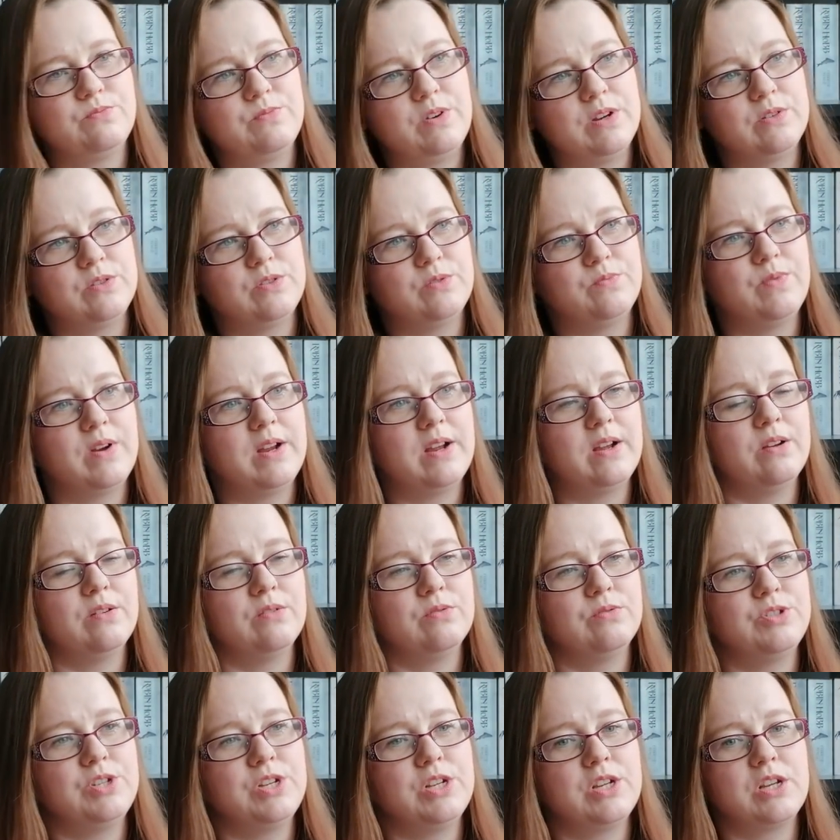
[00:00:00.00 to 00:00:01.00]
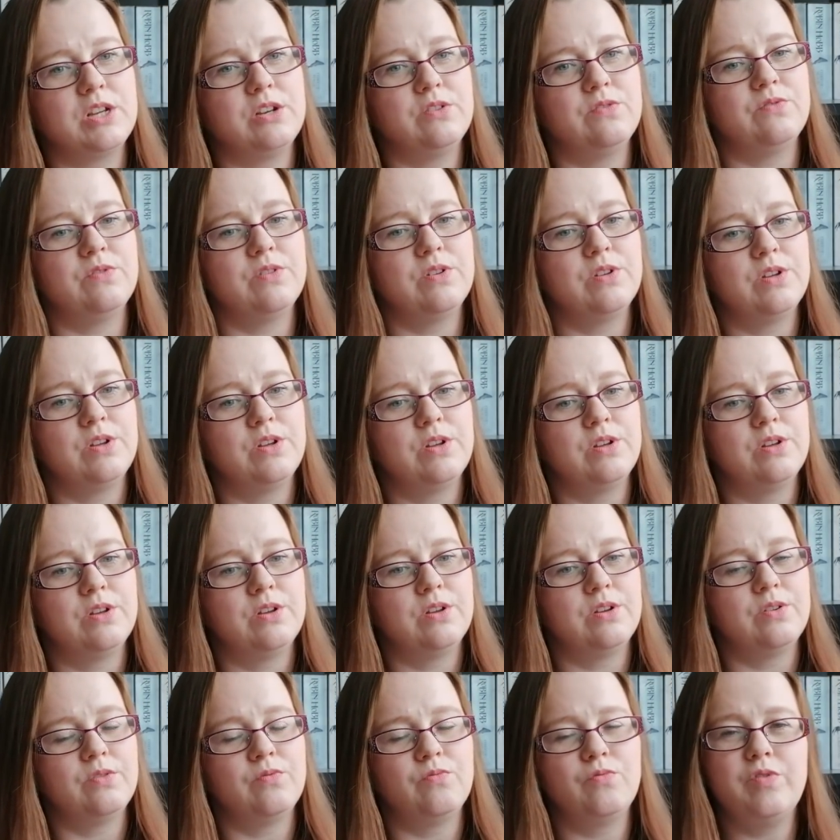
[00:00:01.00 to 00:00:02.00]
and round and round, you can
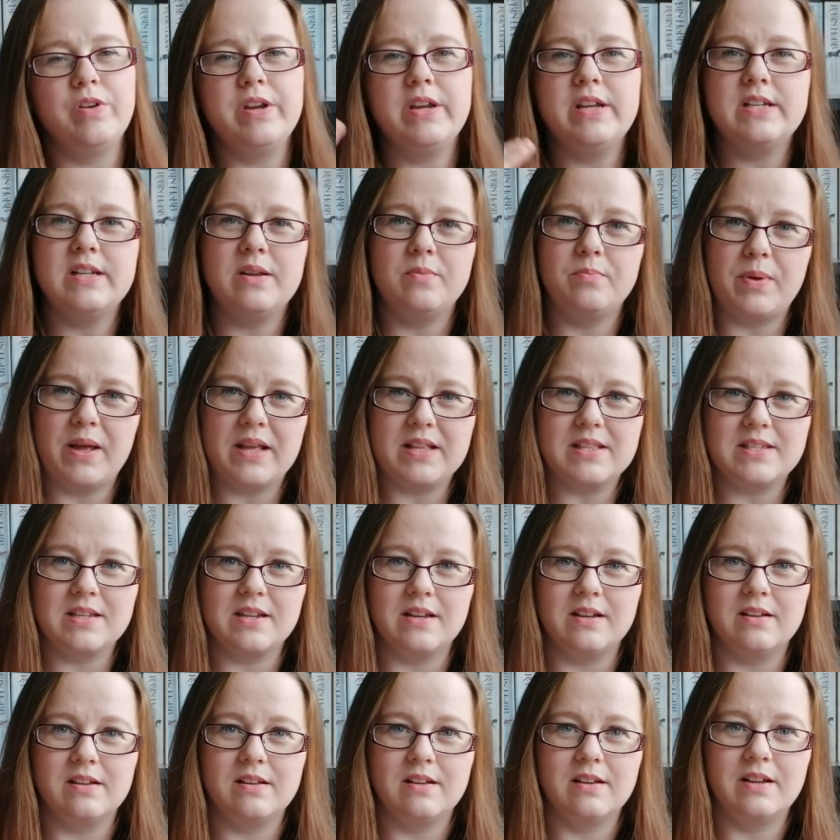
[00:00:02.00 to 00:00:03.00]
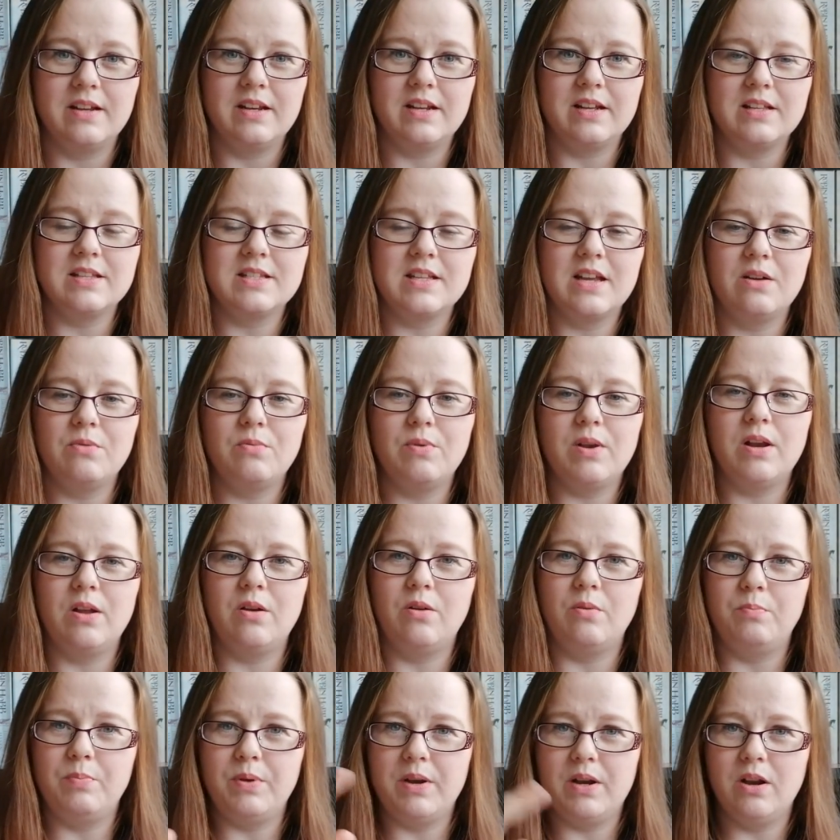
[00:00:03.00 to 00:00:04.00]
read it better, and you can say, well,
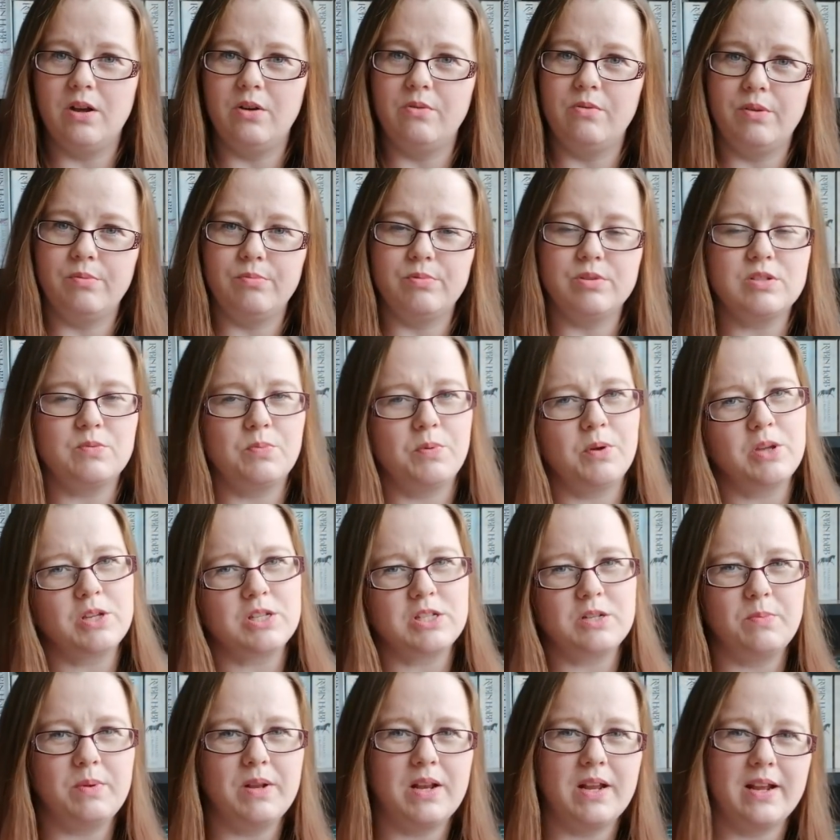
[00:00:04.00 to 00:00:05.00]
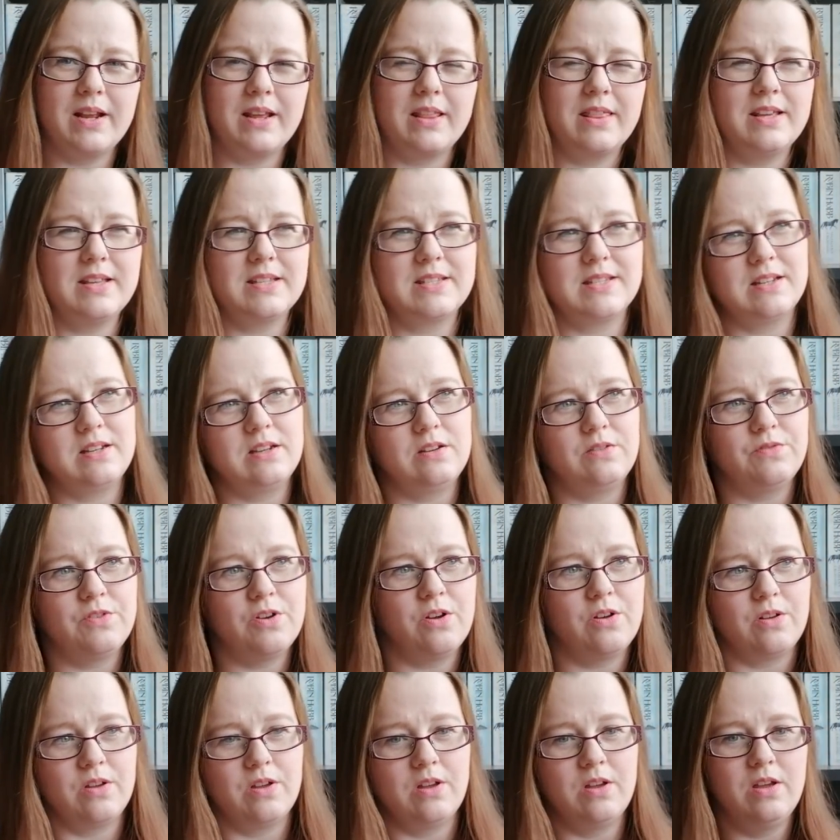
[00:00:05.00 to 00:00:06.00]
oh, below it was supposed to be like this, and you've
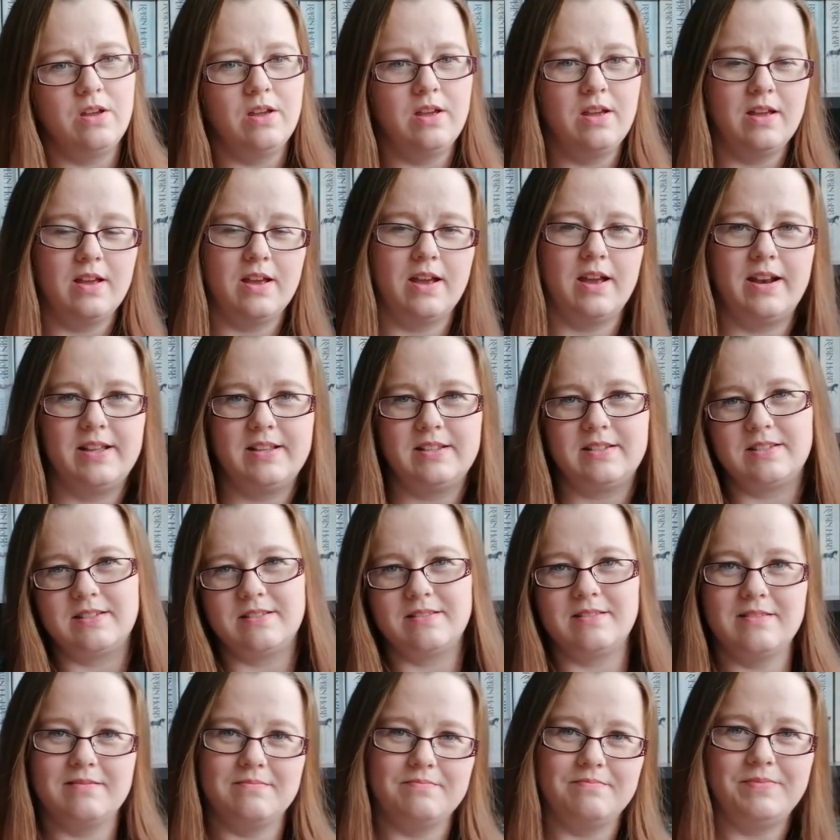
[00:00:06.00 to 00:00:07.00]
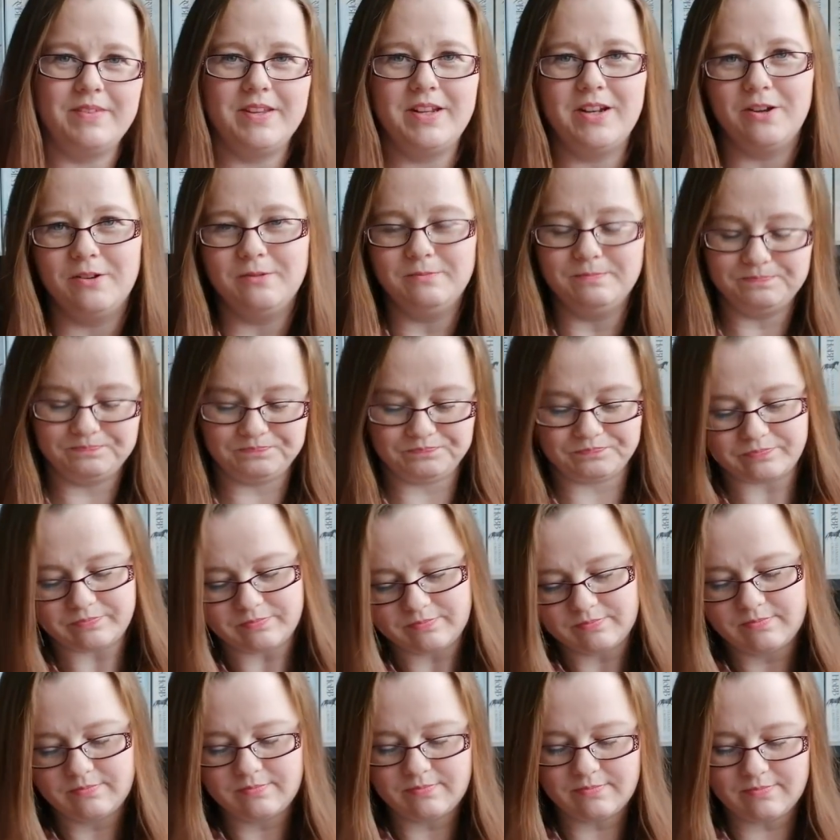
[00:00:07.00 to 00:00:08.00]
not, and it's, you know,
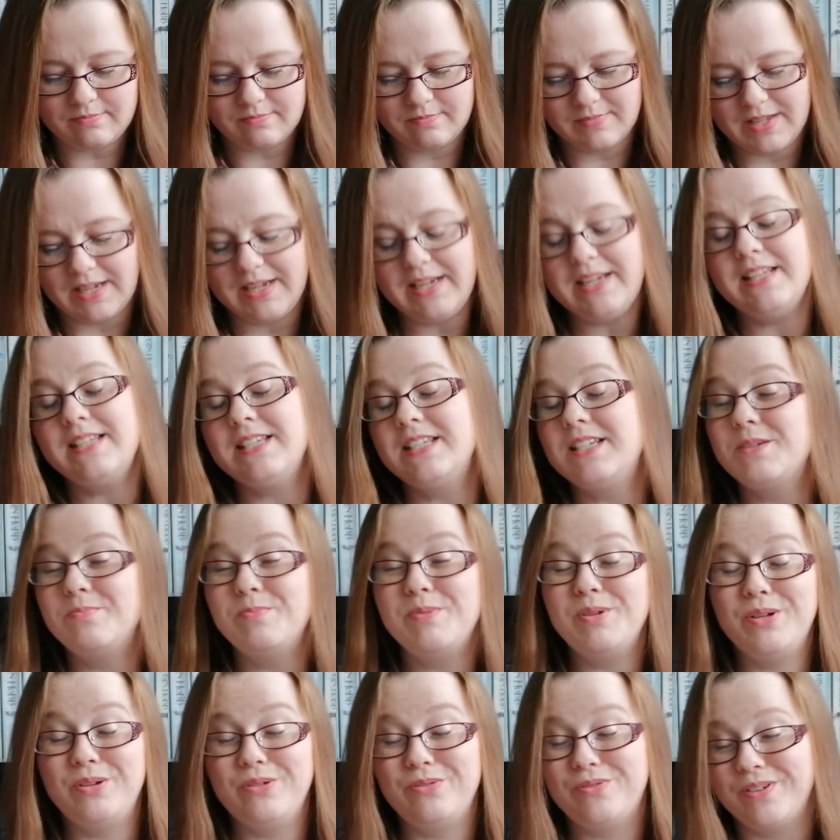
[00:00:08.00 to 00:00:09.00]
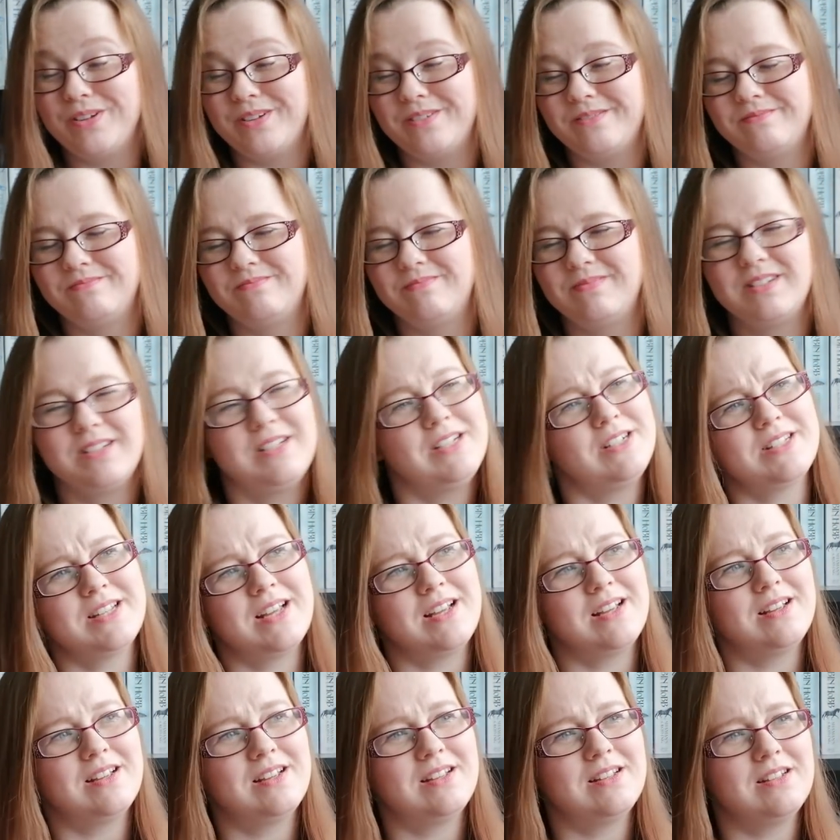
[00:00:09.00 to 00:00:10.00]
easy to manoeuvre. Does
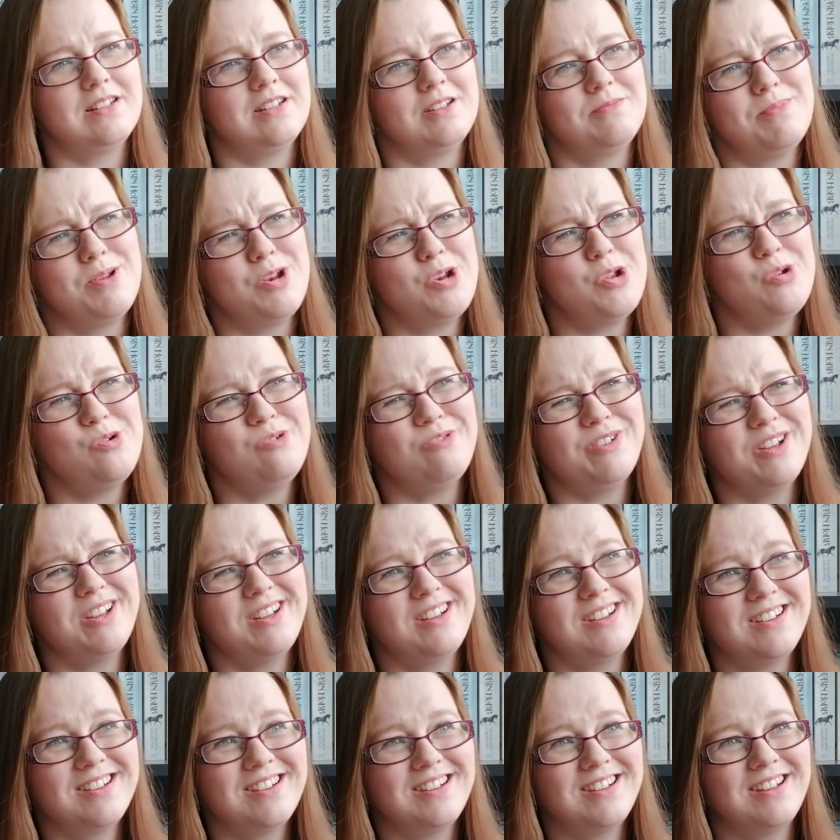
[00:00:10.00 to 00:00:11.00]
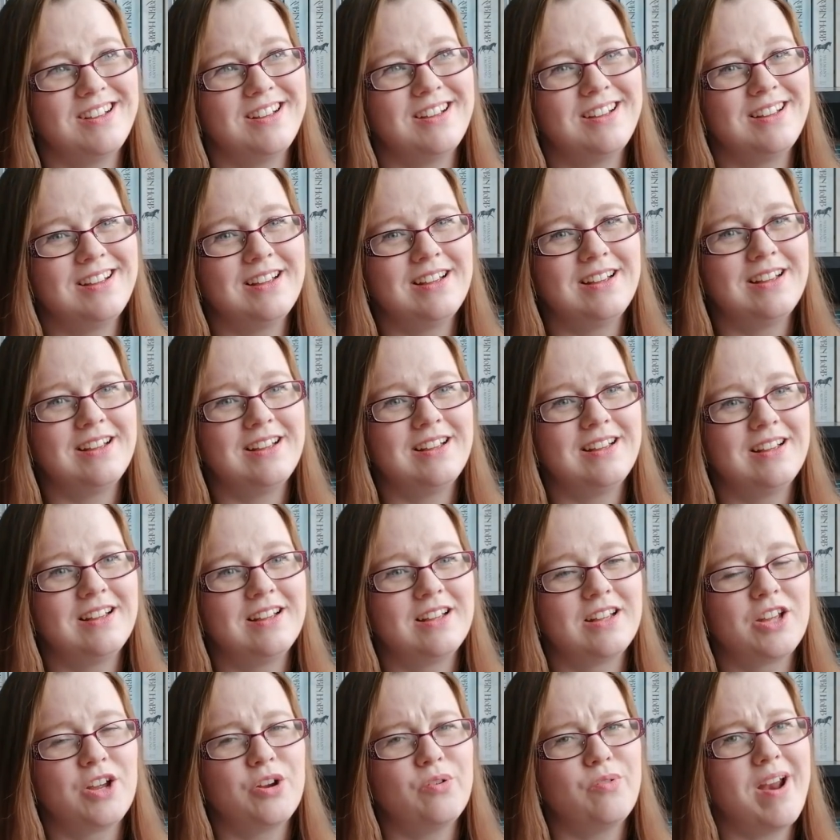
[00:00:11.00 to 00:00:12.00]
that maneuver?
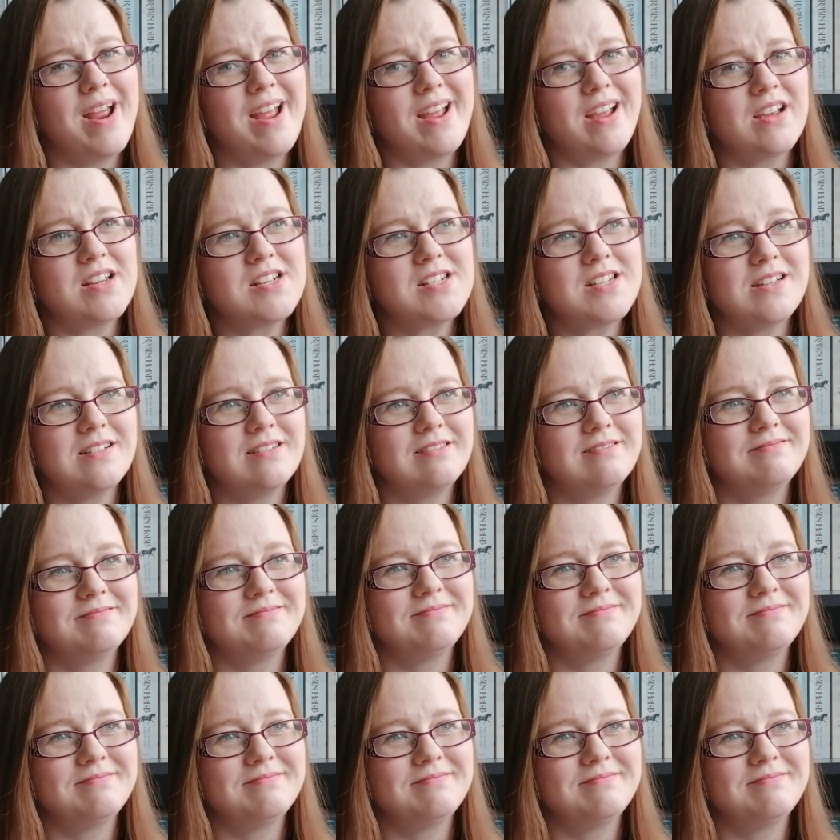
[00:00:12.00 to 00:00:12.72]
Correct?